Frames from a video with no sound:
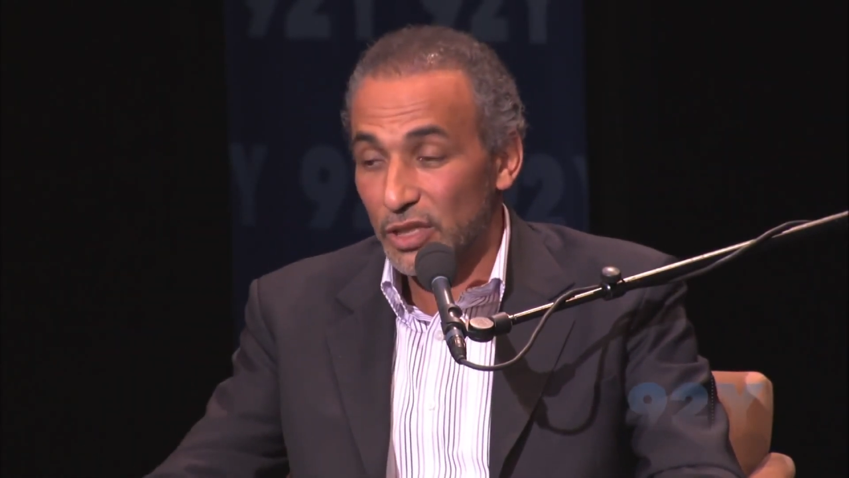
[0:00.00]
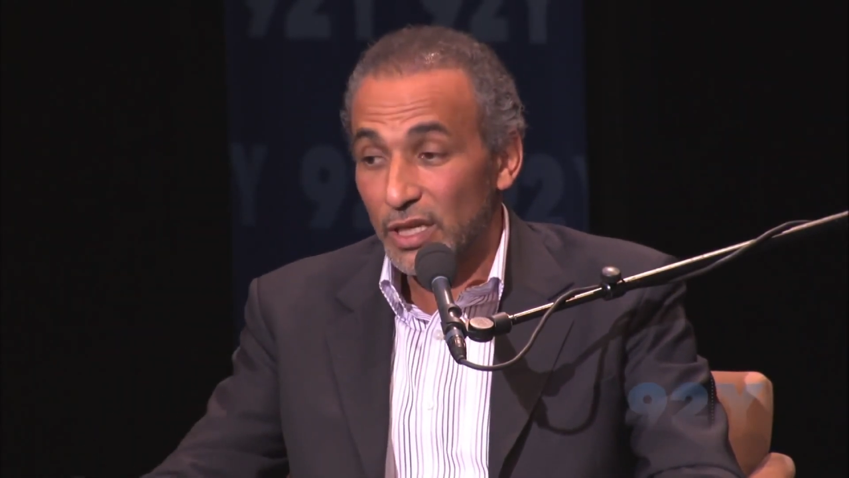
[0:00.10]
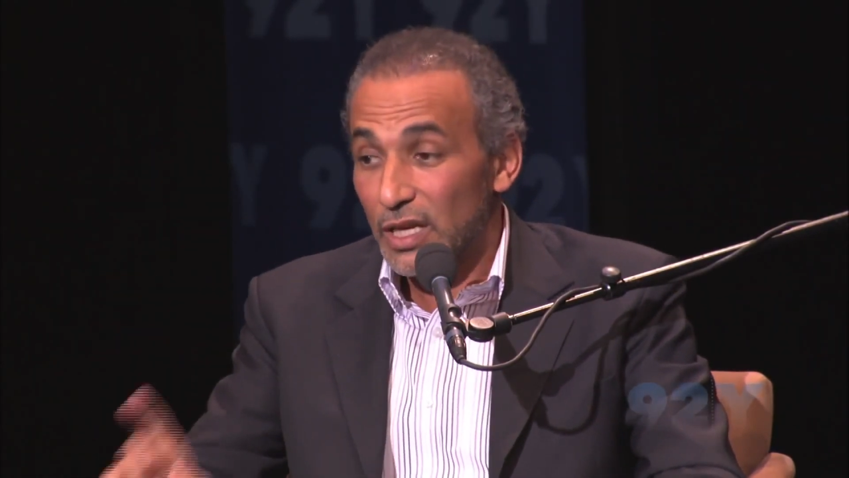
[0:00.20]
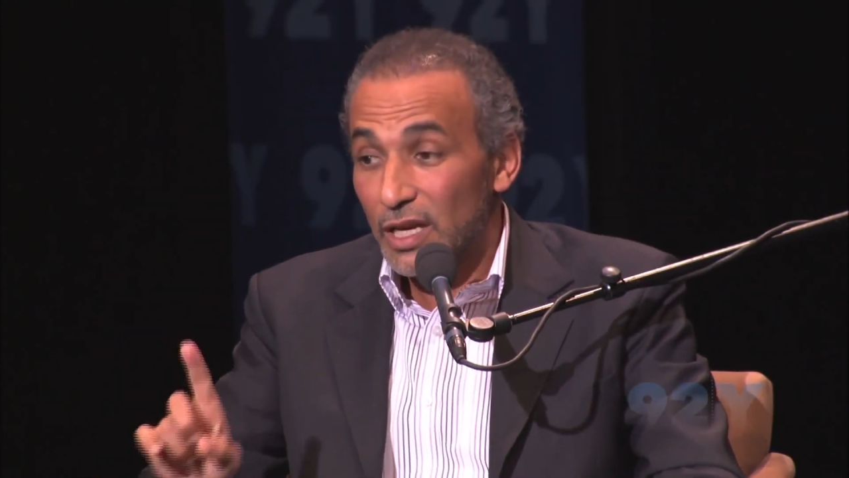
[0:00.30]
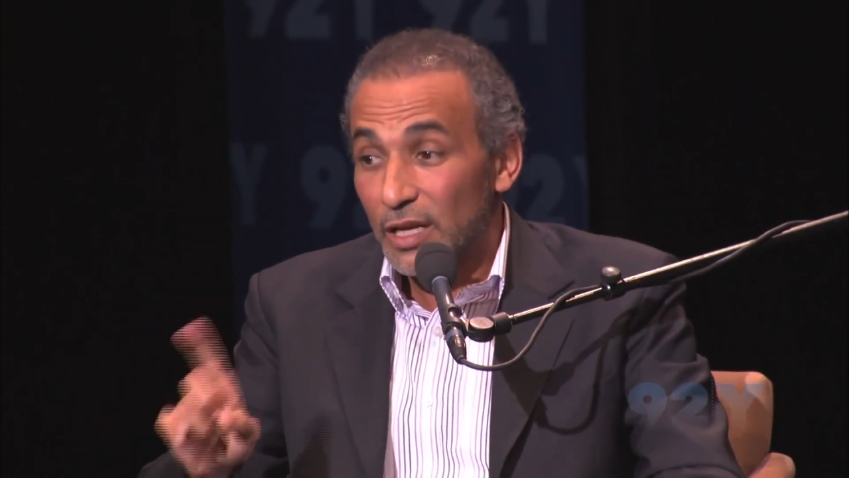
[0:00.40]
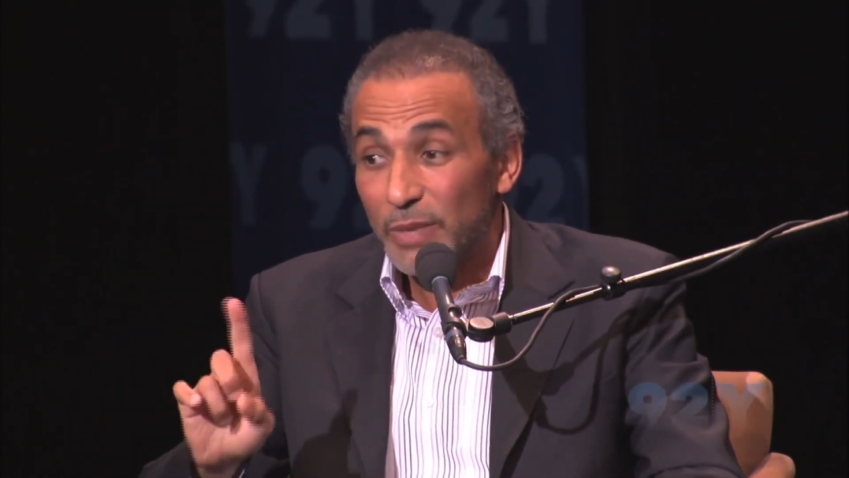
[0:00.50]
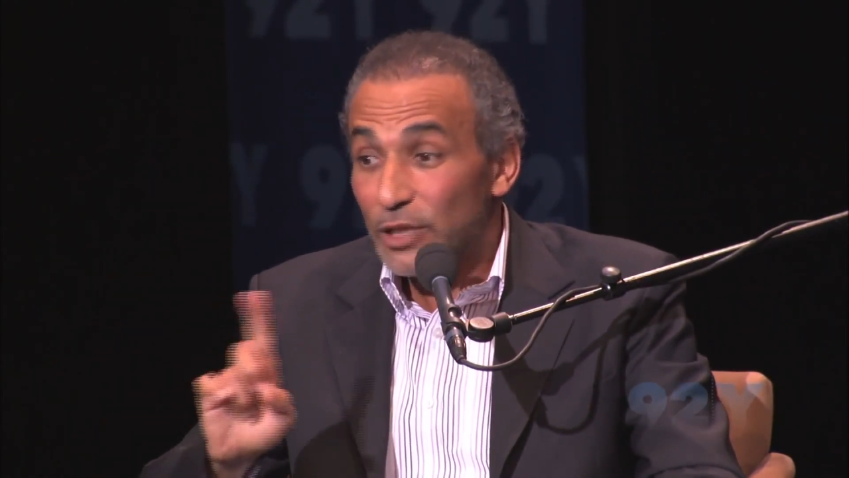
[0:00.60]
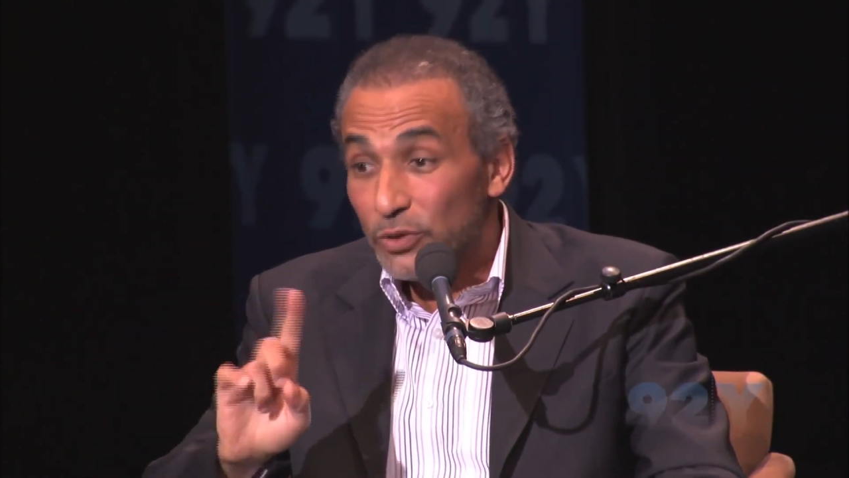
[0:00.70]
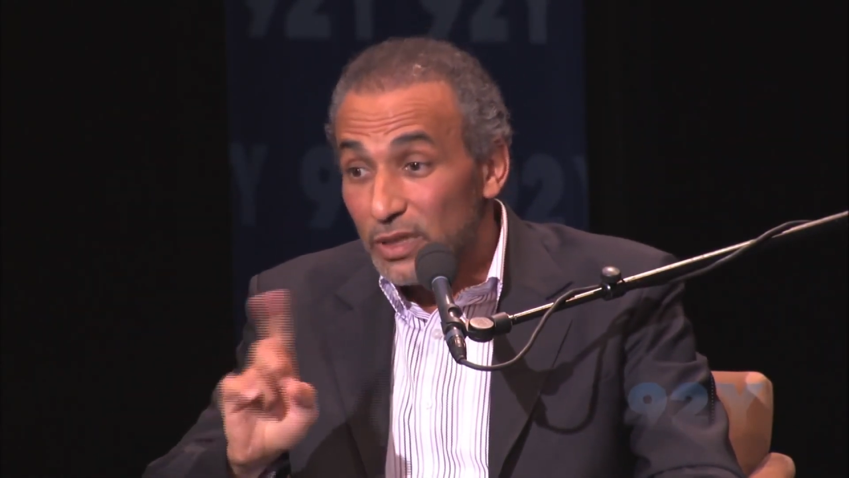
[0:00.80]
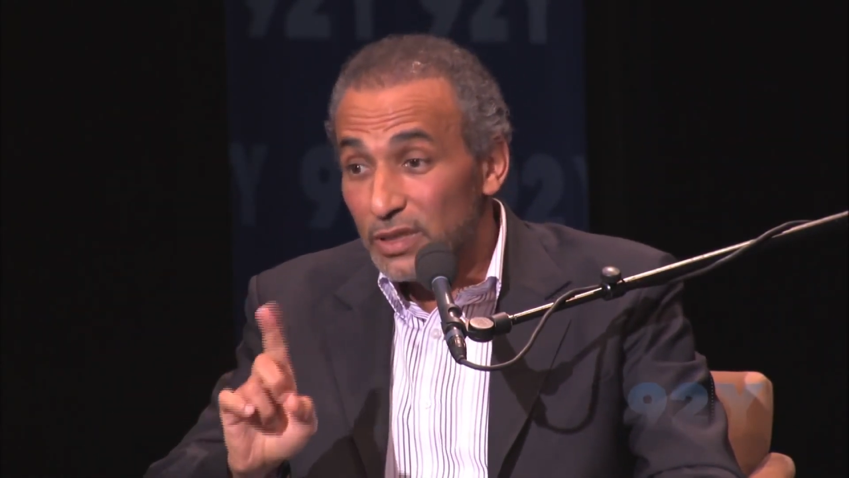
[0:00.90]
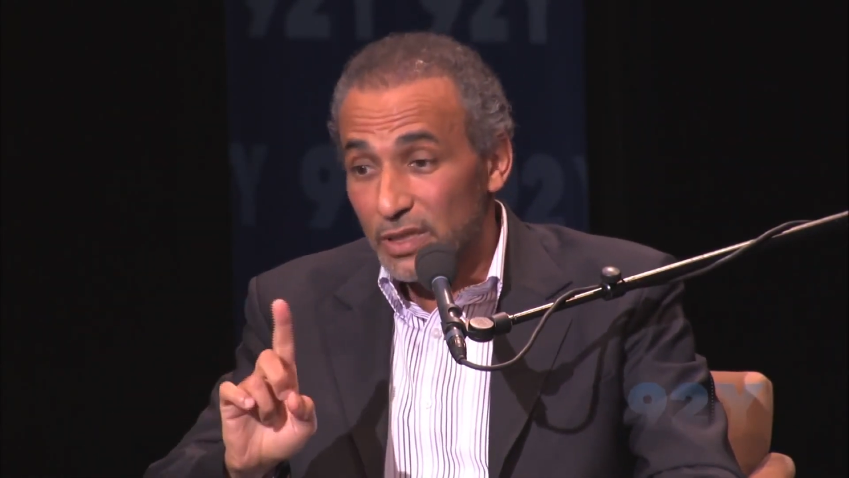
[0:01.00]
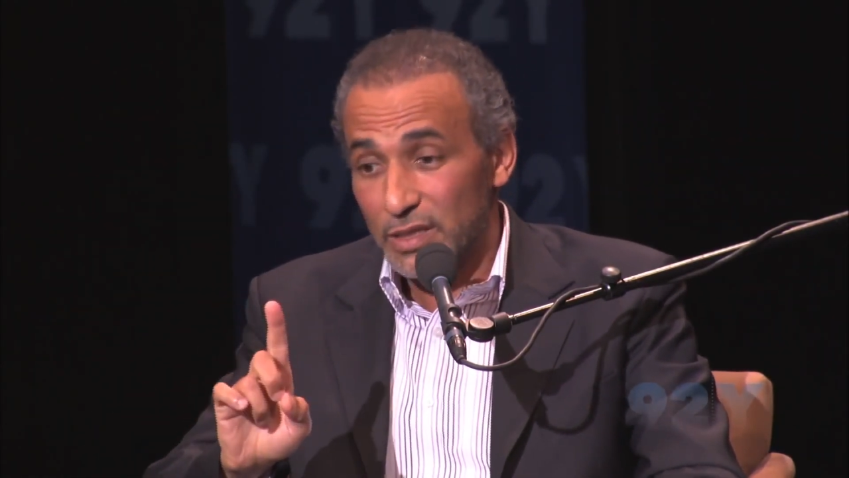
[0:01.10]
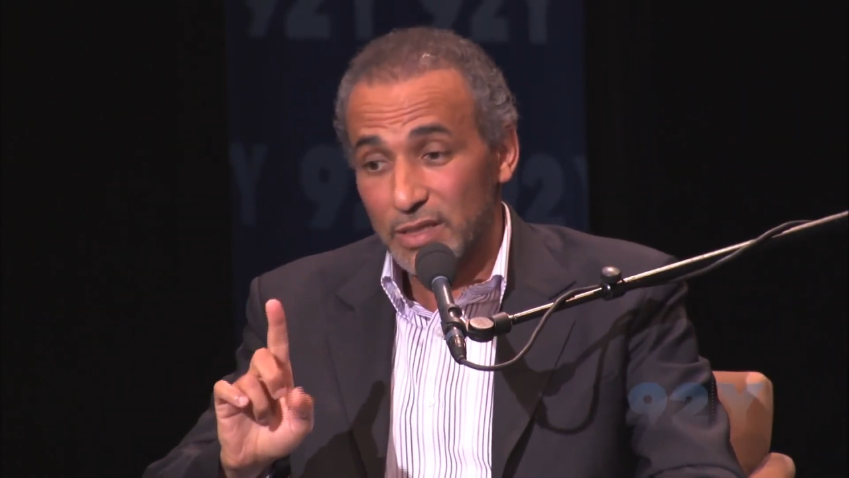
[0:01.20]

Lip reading: And by doing this,